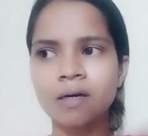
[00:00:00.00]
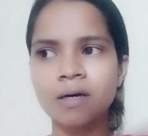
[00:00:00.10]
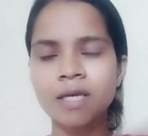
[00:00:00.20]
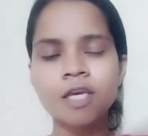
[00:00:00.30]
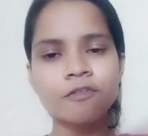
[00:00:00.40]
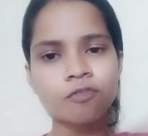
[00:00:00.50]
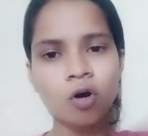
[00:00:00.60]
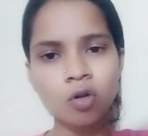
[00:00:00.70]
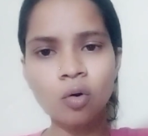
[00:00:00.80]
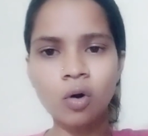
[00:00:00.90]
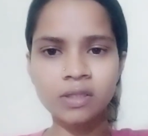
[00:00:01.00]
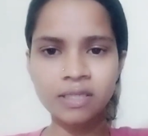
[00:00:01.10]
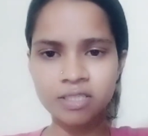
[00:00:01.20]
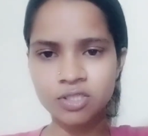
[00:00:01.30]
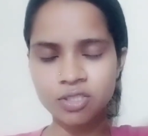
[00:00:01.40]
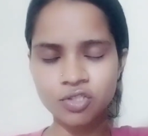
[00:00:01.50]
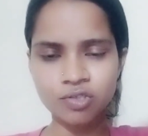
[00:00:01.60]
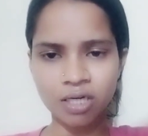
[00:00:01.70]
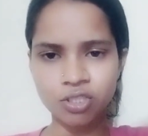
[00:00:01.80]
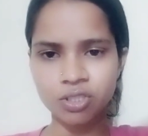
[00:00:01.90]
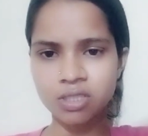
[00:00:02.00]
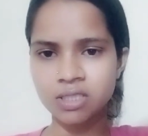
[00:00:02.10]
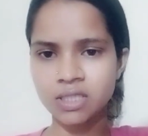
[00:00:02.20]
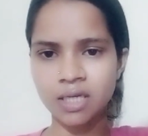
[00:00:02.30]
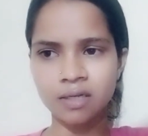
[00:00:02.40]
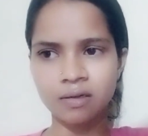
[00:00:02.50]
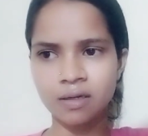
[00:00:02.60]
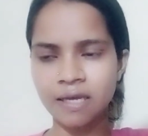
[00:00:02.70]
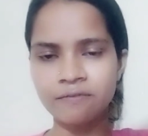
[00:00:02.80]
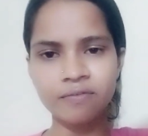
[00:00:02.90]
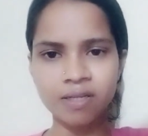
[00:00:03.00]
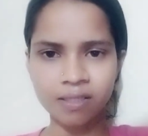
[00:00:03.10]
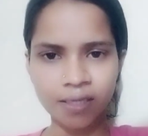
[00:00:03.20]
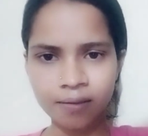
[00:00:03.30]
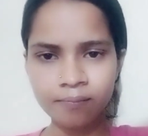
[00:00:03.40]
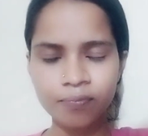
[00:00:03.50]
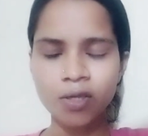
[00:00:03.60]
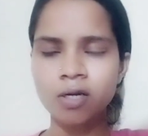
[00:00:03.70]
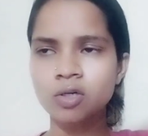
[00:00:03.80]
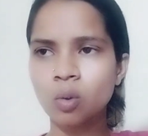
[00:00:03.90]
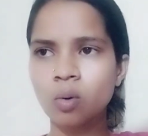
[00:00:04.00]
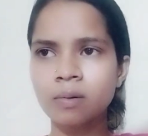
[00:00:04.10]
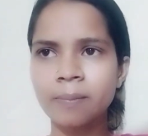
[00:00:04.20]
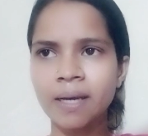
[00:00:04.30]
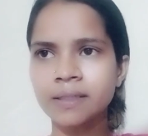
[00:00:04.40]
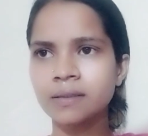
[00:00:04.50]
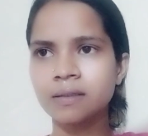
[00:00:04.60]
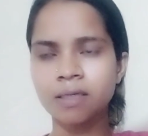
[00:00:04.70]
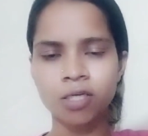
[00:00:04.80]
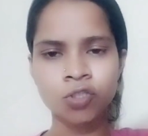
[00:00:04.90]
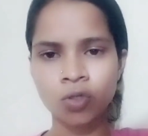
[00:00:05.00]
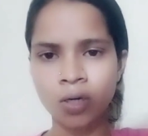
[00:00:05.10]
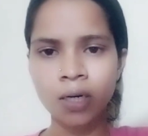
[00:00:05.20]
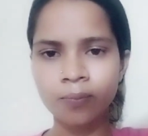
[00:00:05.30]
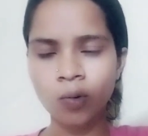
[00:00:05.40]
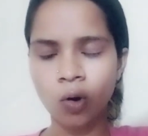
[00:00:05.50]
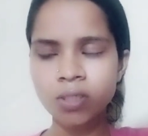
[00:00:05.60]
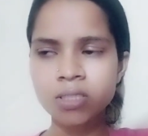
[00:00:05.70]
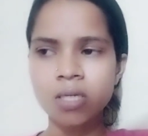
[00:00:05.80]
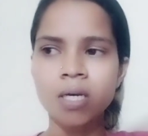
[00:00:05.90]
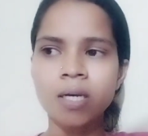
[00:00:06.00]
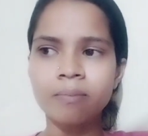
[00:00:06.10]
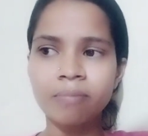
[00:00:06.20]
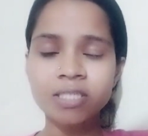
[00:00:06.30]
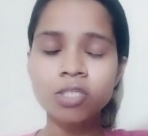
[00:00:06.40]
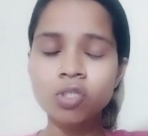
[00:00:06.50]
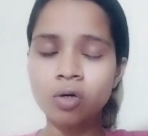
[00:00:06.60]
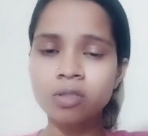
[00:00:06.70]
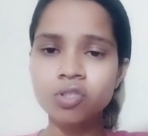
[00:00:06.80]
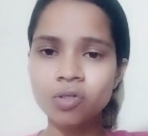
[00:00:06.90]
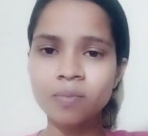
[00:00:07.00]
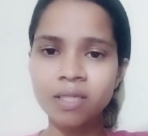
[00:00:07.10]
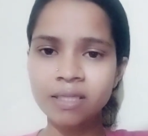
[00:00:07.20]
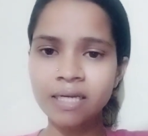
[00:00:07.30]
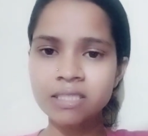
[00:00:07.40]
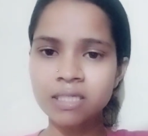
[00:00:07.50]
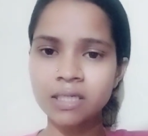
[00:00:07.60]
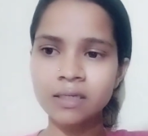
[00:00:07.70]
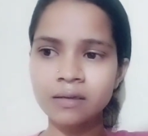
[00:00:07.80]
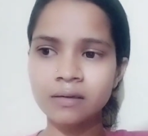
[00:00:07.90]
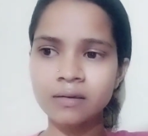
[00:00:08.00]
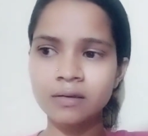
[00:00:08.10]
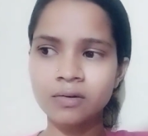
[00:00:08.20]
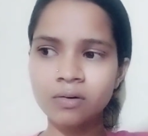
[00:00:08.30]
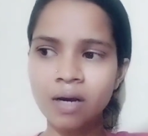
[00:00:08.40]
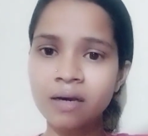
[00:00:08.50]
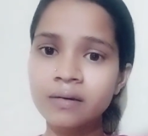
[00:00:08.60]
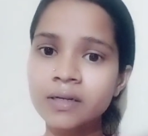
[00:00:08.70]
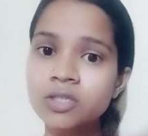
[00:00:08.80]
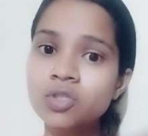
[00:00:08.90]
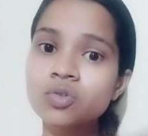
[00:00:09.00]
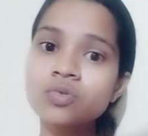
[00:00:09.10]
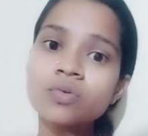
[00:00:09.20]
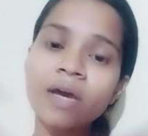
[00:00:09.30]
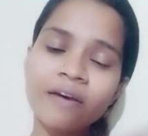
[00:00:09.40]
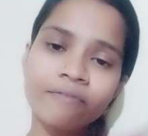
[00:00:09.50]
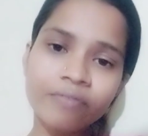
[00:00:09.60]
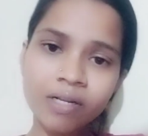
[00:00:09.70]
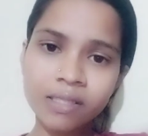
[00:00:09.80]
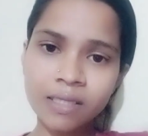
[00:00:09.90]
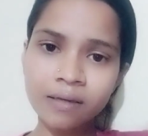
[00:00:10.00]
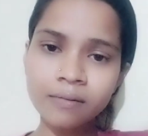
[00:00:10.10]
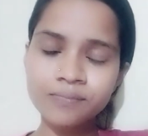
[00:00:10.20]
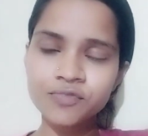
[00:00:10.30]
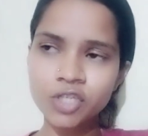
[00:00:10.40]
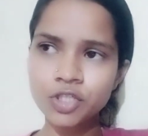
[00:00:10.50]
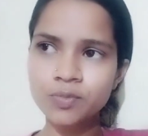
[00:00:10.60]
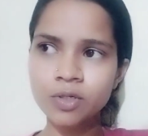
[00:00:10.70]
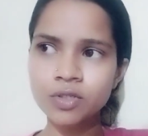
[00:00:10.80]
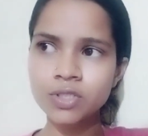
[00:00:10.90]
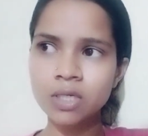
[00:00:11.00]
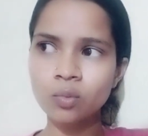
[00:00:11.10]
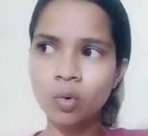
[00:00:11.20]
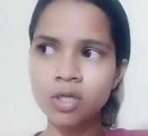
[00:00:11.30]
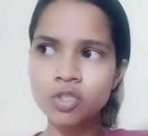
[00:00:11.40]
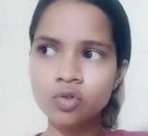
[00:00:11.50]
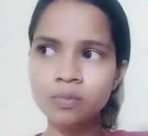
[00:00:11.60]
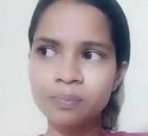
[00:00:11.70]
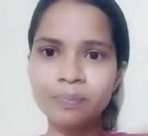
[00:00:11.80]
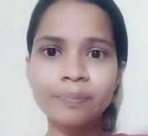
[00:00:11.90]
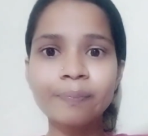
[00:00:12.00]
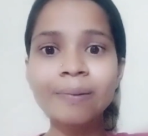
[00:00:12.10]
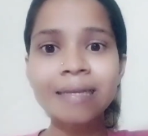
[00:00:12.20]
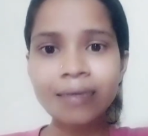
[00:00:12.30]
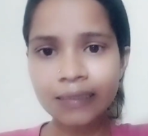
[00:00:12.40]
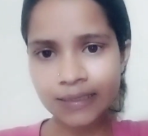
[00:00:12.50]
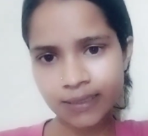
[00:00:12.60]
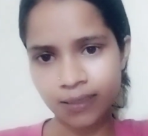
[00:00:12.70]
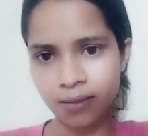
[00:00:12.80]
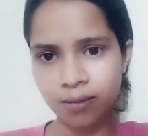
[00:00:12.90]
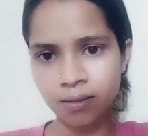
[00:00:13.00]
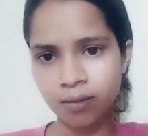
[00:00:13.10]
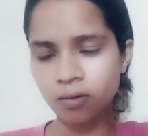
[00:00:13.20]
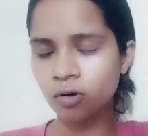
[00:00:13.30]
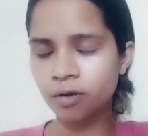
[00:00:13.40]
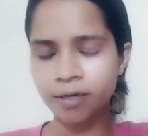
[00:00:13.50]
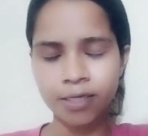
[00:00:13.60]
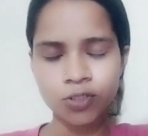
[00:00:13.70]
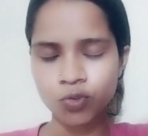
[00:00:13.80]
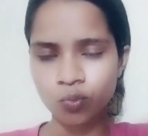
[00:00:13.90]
he follow all the instructions and everything told by his or her boss, but it also means that he agrees to do everything just because he want to please her or his